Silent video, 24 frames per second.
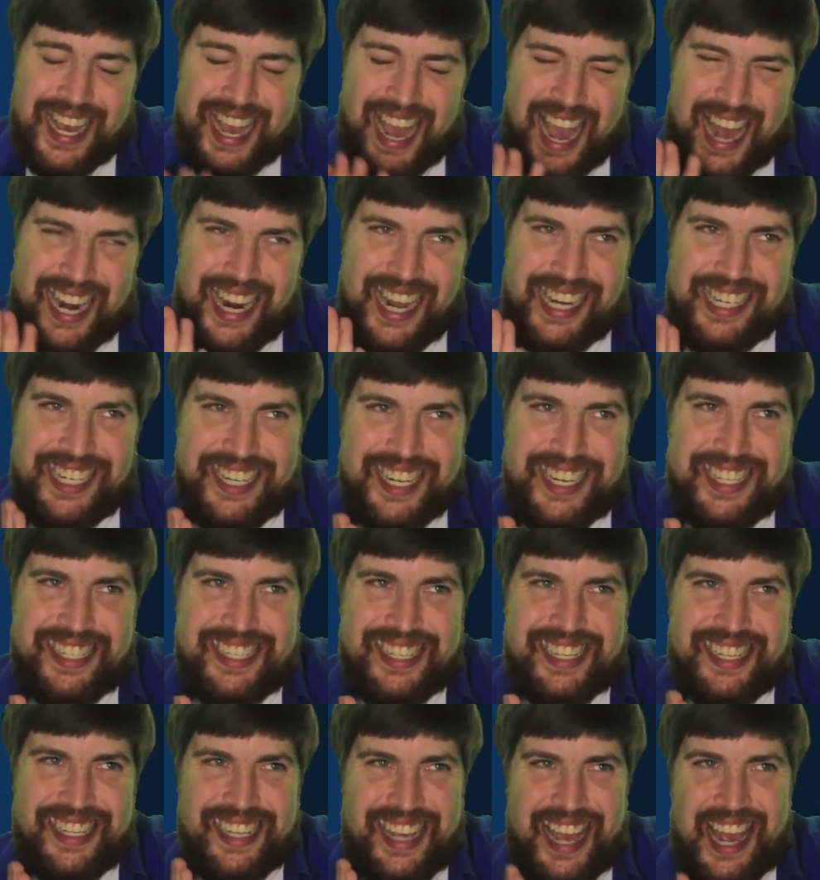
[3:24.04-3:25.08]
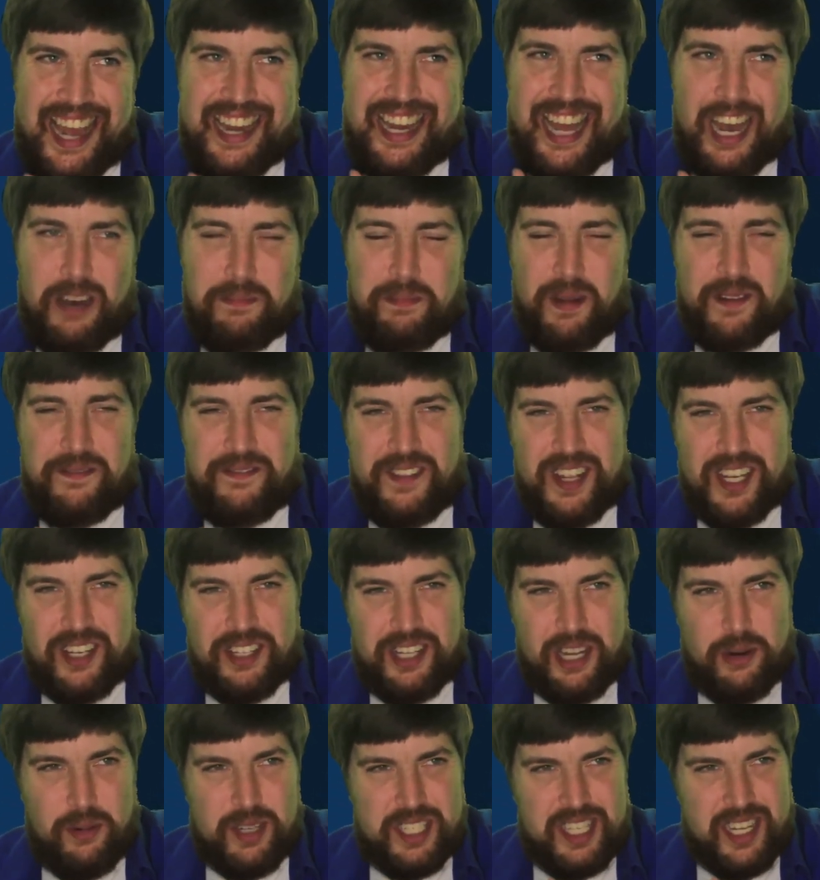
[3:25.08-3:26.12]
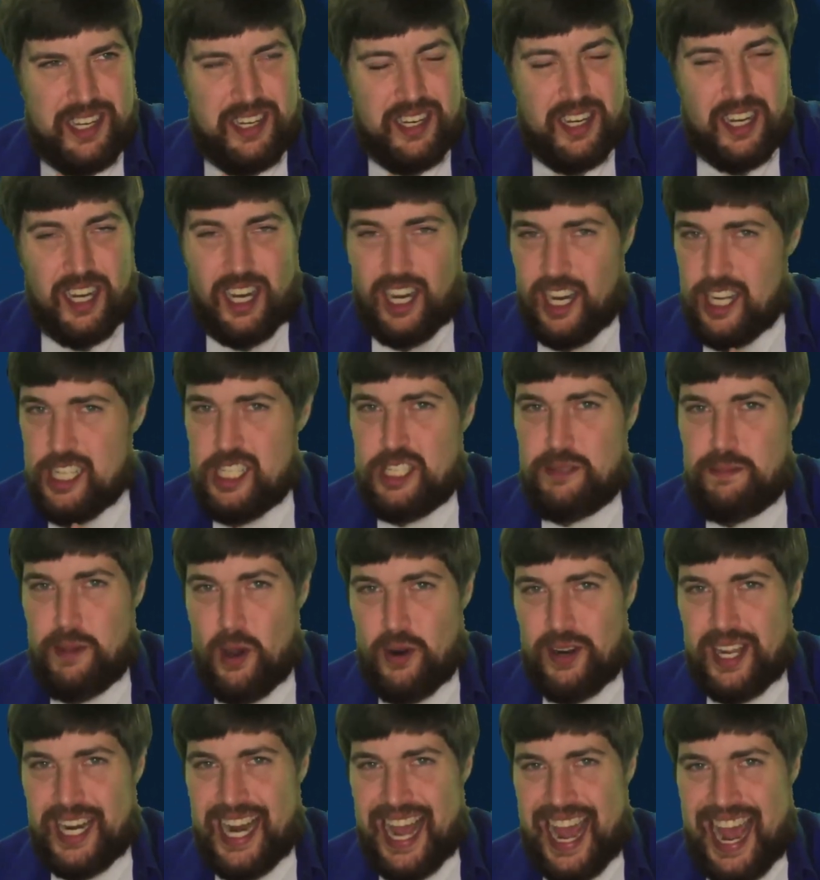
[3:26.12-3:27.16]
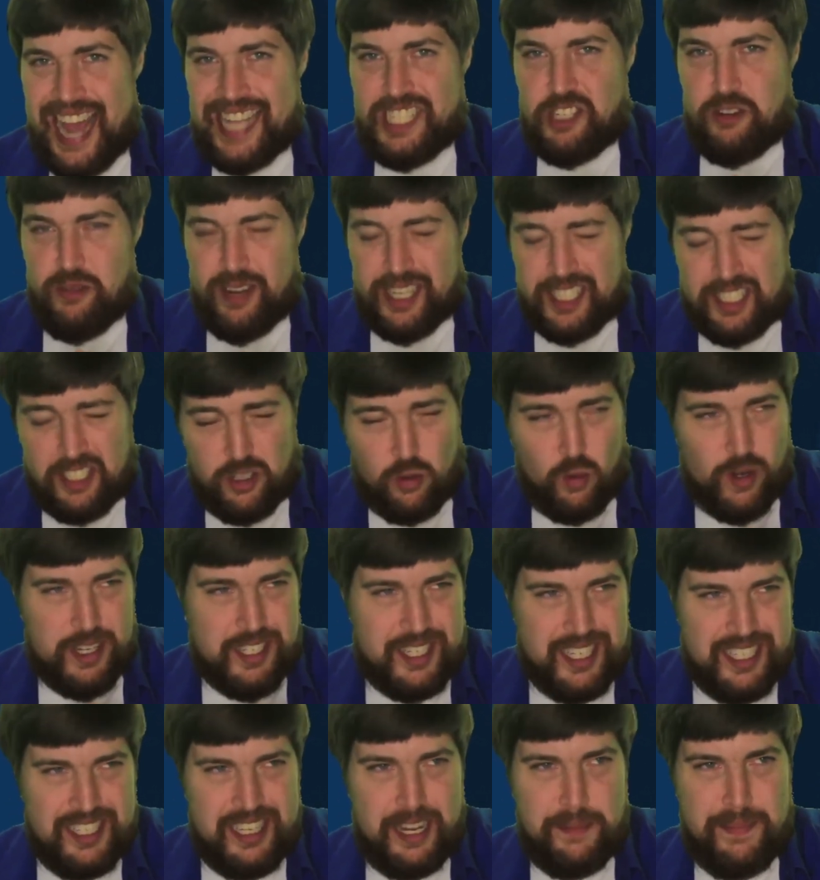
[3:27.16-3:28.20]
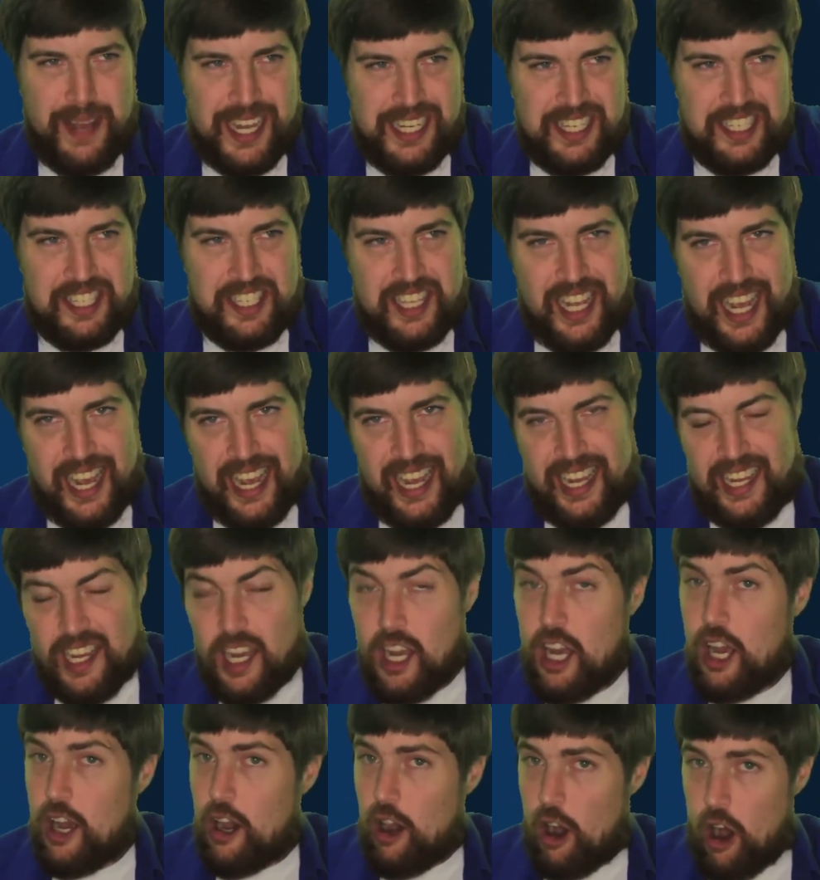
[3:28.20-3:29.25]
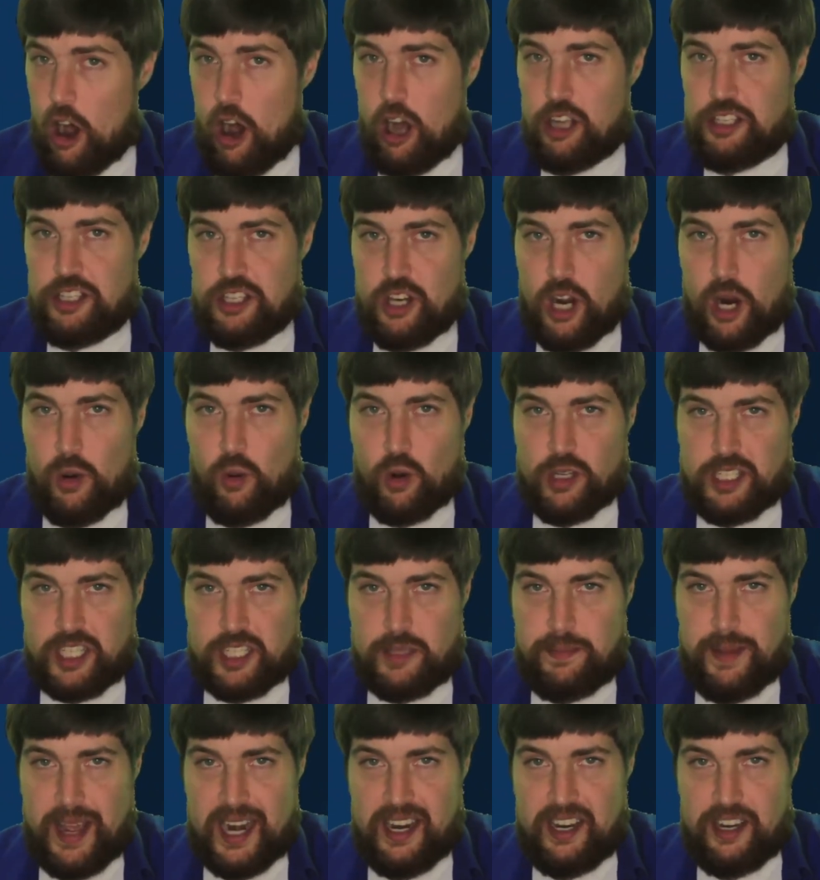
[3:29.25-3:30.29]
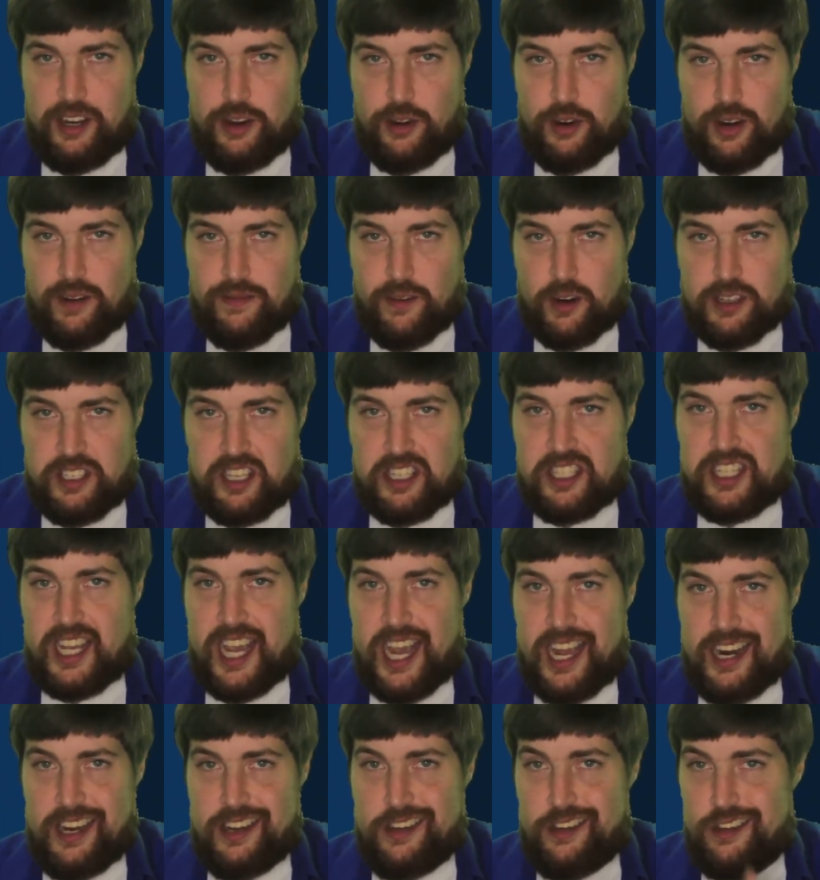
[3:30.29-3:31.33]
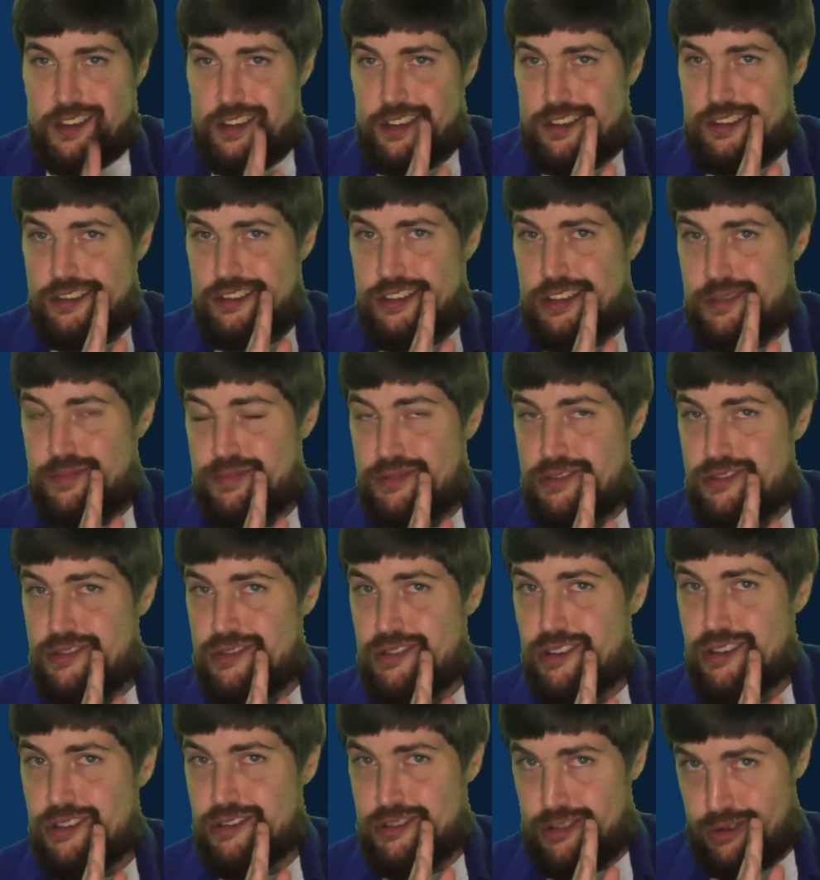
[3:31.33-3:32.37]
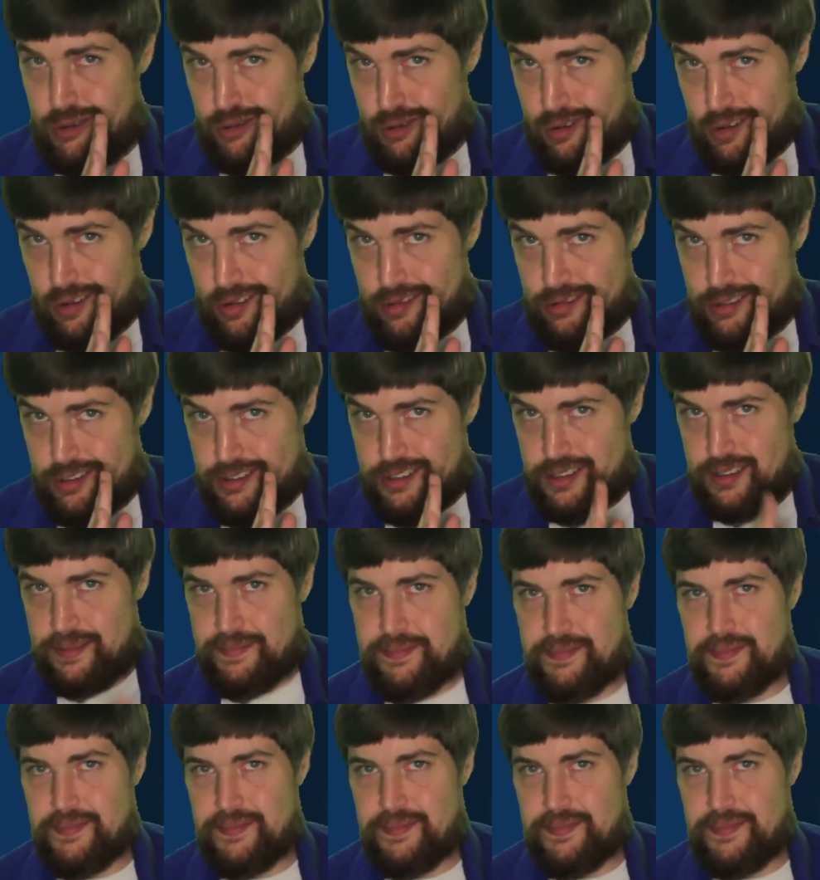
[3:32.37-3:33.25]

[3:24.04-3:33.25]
and I just can't help but feel there was an unspoken asterisk where Disney meant to say, all Star Wars Expanded Universe is canon except Star Tours.